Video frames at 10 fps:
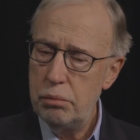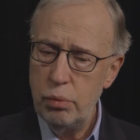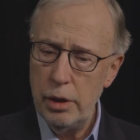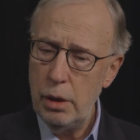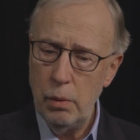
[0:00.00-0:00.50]

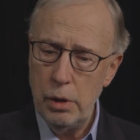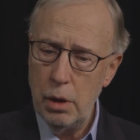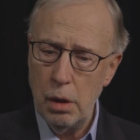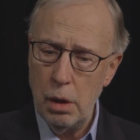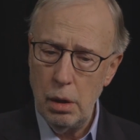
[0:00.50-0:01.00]
what you would
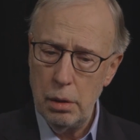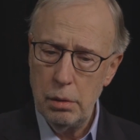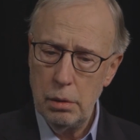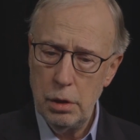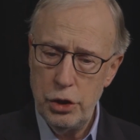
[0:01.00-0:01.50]
call
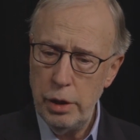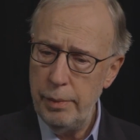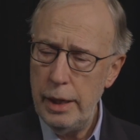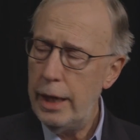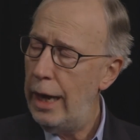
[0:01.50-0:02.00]

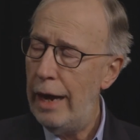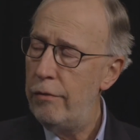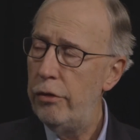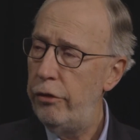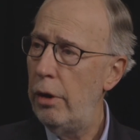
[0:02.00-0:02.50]
legitimately an
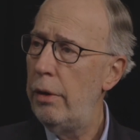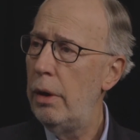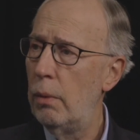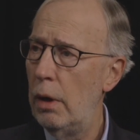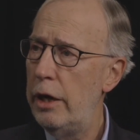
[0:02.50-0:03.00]

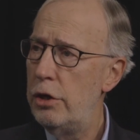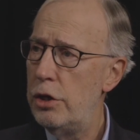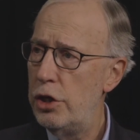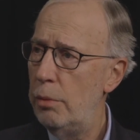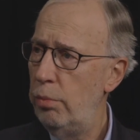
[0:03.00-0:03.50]
adversarial
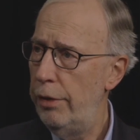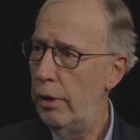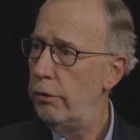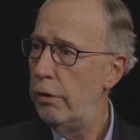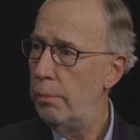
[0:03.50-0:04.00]
relationship with
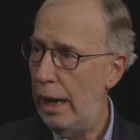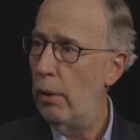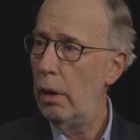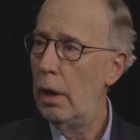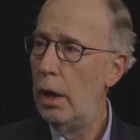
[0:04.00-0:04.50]
those in power.